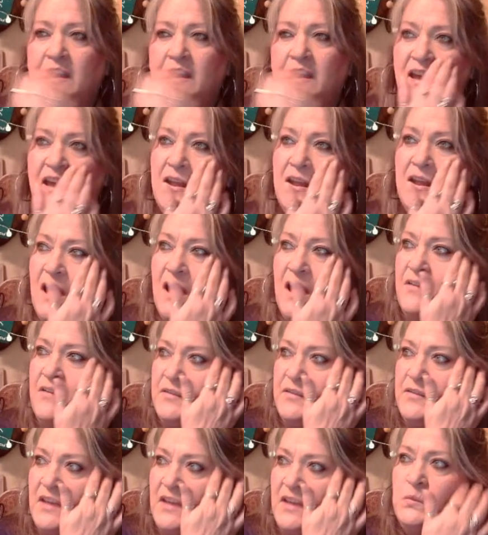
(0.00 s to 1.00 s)
and I
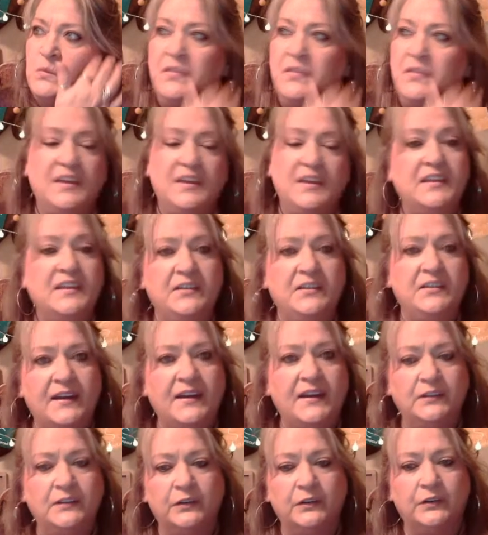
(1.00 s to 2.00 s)
always that's one thing that I've
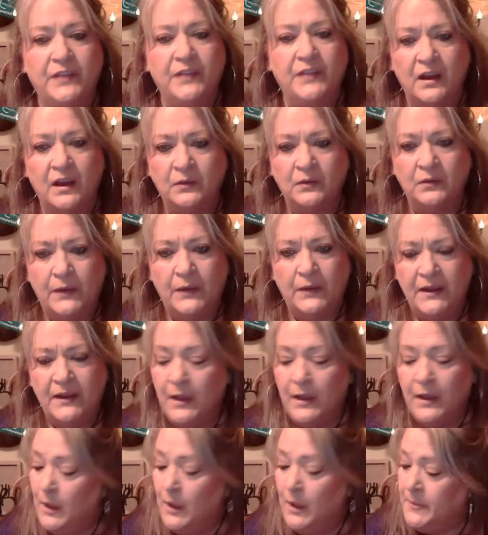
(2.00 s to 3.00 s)
had to learn the hard way,
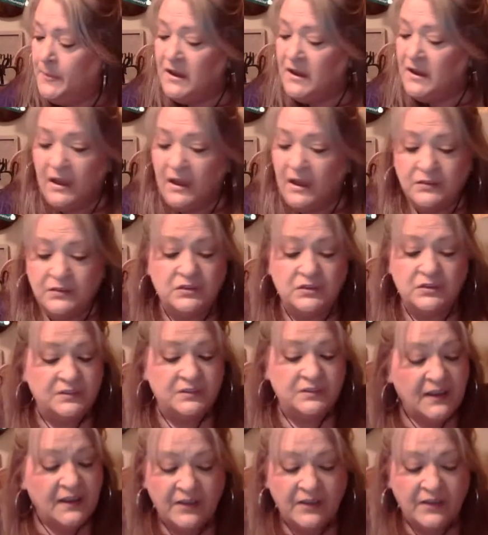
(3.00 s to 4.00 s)
because just
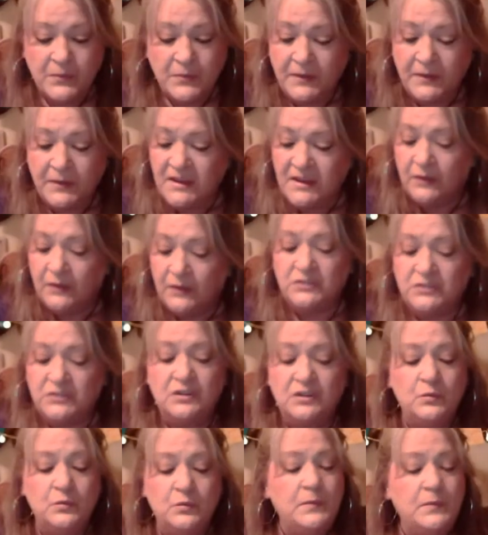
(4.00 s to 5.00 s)
like everybody else, you
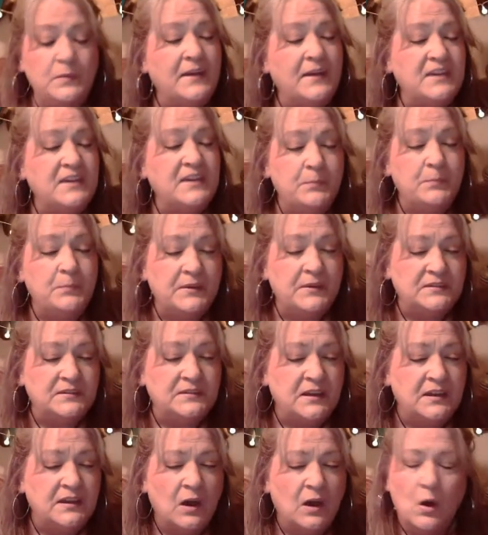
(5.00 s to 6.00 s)
know, we might get
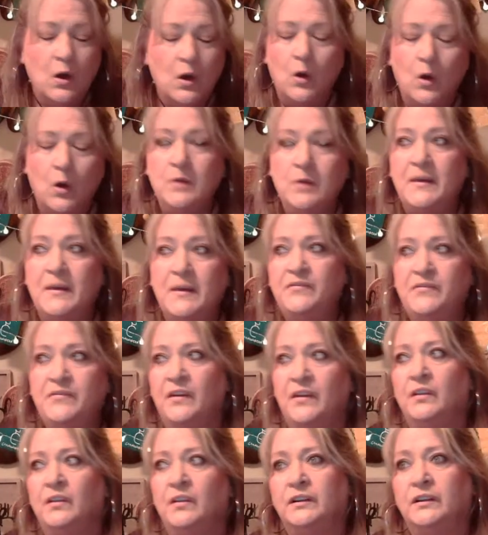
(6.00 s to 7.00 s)
busy, or you might
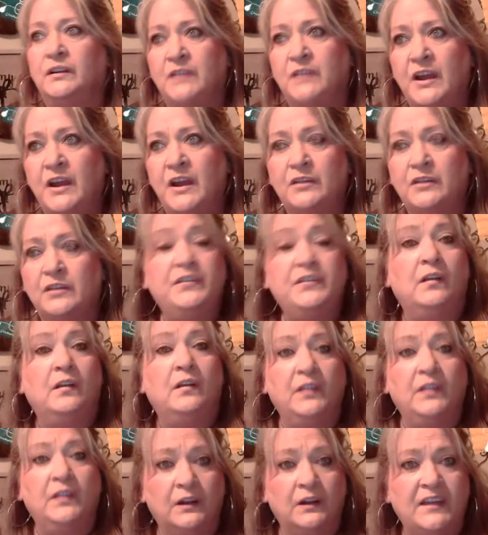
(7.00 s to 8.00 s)
feel a little tired, or feel a
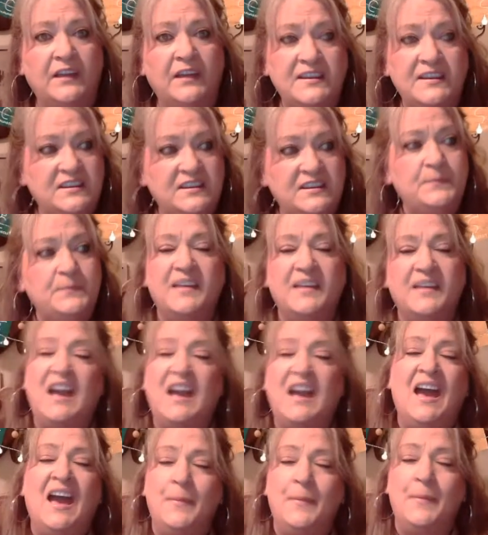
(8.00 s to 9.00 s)
little lazy, and be like,
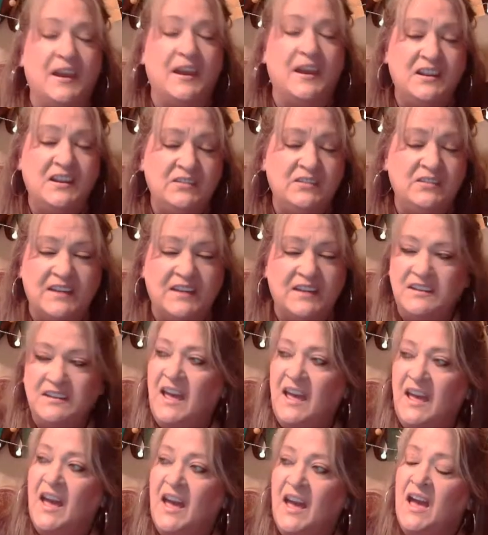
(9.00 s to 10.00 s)
I'm not going to do that
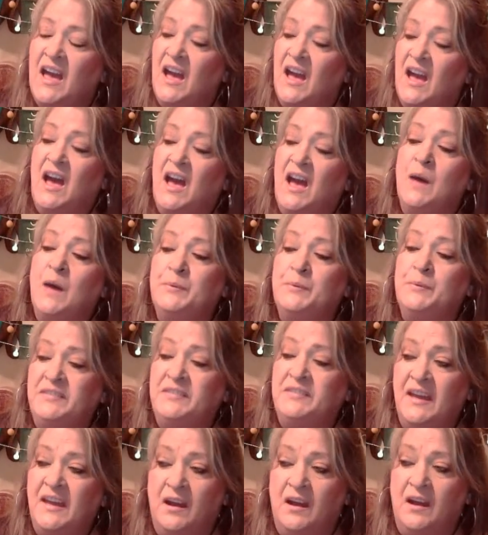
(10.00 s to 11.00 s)
today. I'll put
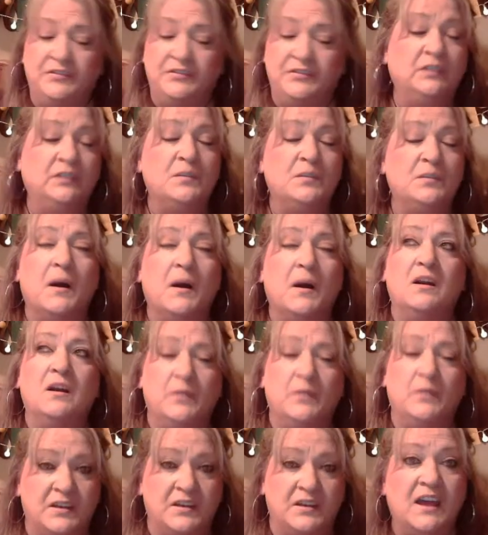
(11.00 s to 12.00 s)
that off till tomorrow
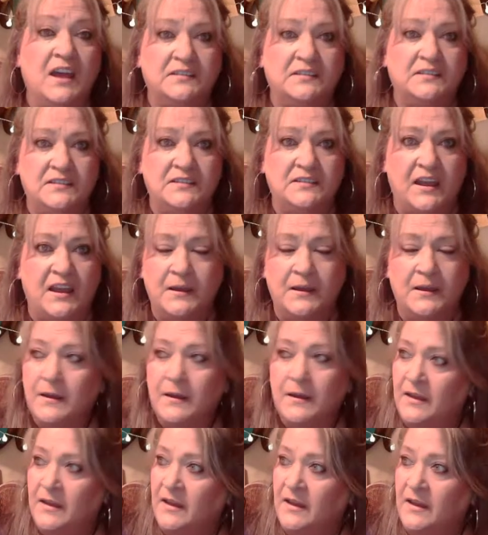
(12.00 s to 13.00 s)
or the next
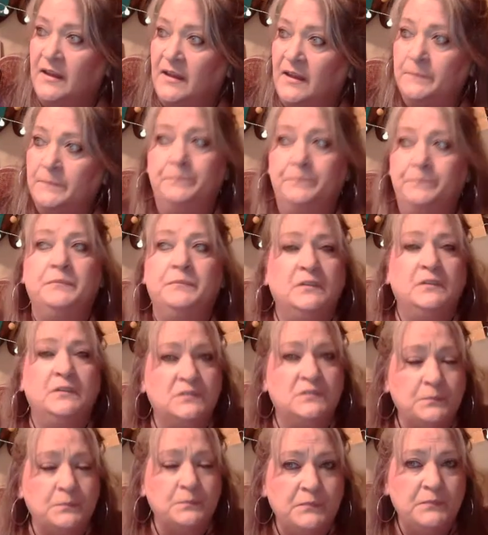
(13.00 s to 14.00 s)
day
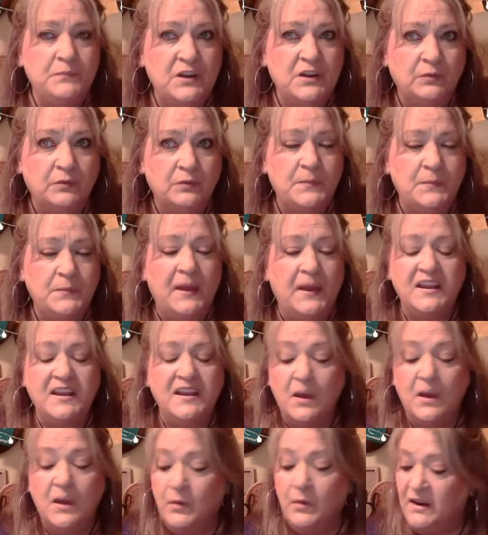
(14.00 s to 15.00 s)
you know,
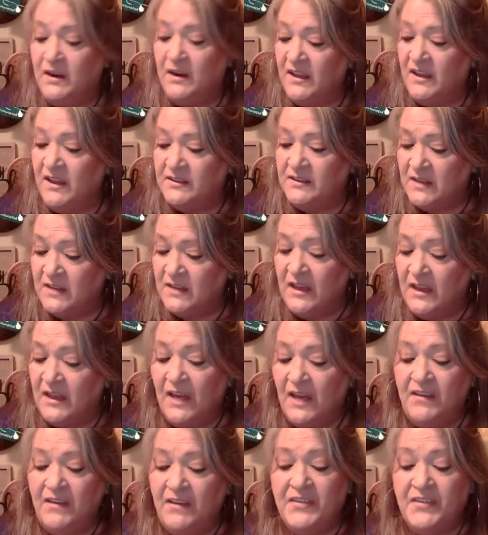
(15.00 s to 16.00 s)
depending on what it is.
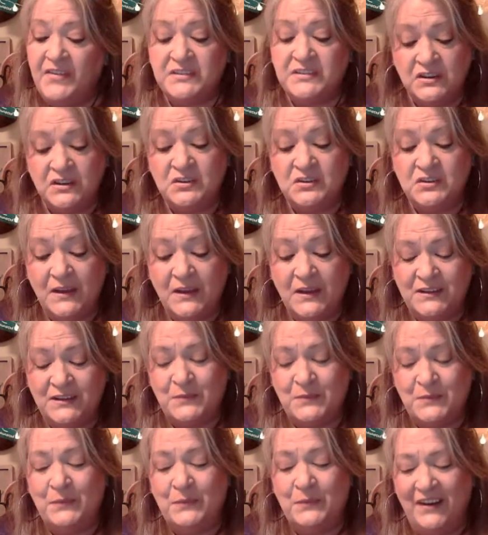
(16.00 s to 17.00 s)
I've had the
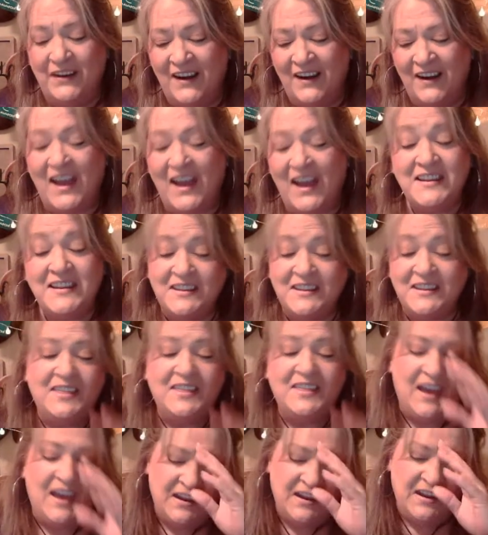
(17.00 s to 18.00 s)
situation where I did
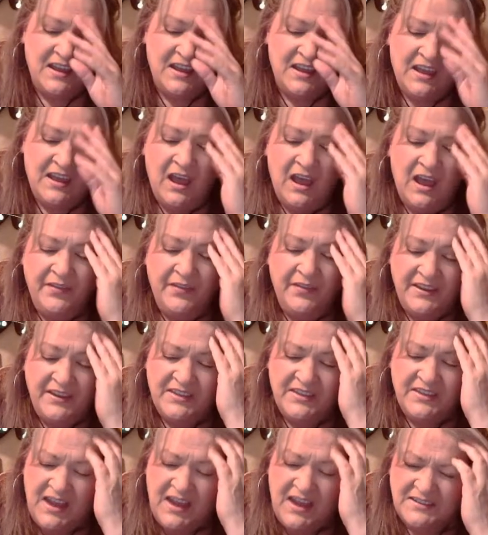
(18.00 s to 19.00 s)
that. And like
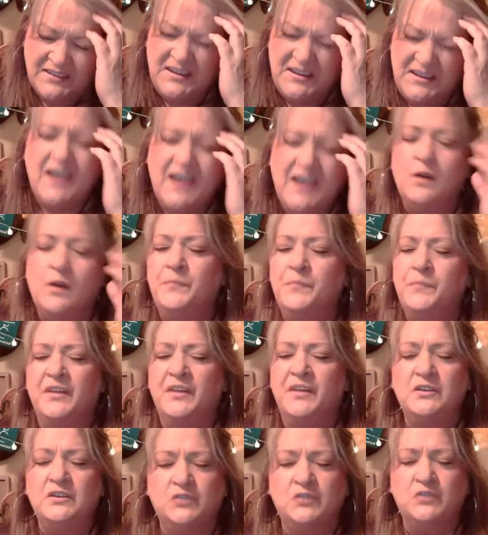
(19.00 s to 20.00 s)
the next day, oh,
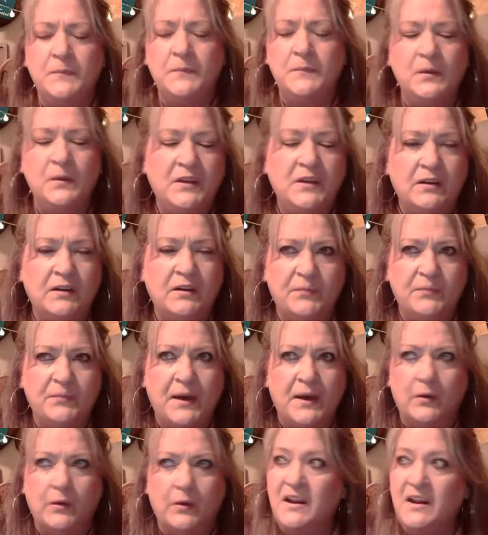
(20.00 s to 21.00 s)
thunderstorm hit. We don't have
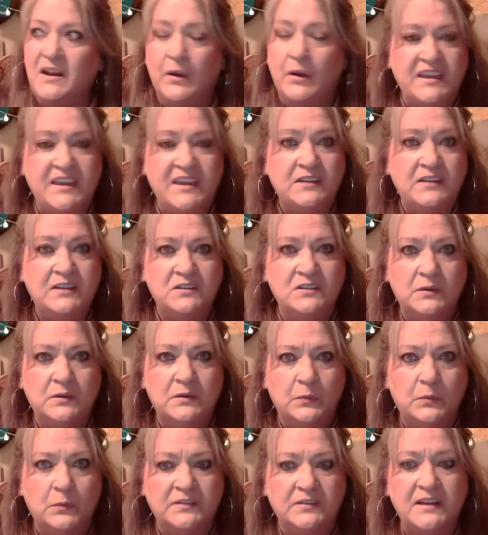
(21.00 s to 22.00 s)
power. Now I can't do what
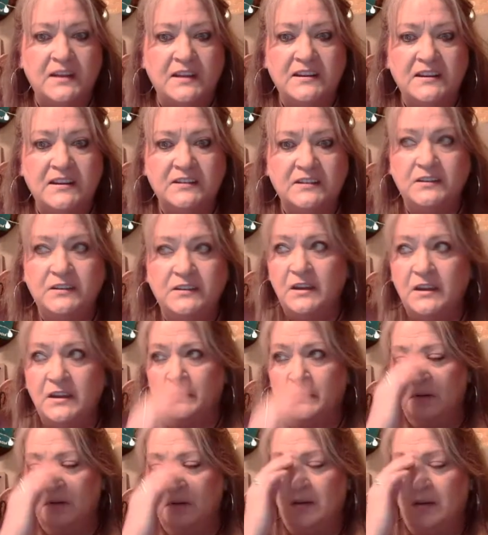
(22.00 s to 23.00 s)
it was I needed to
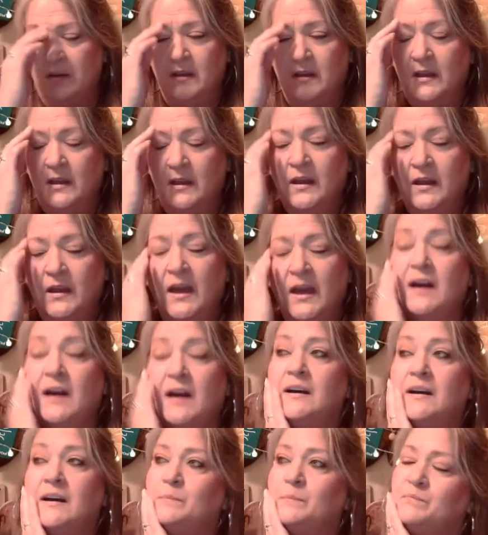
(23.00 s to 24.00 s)
do.
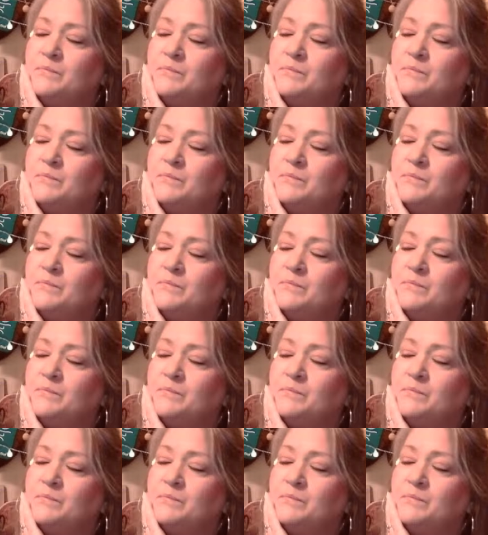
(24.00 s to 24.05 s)
Um,